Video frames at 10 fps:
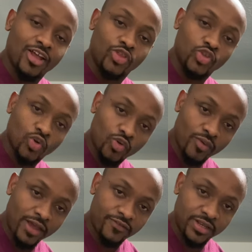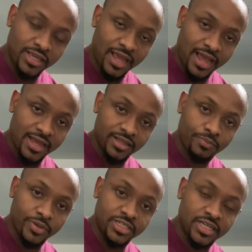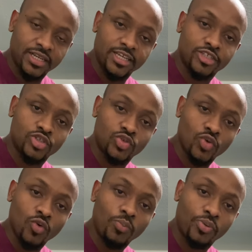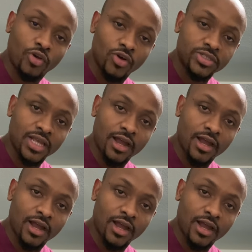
no gravity added, patient is 2 plus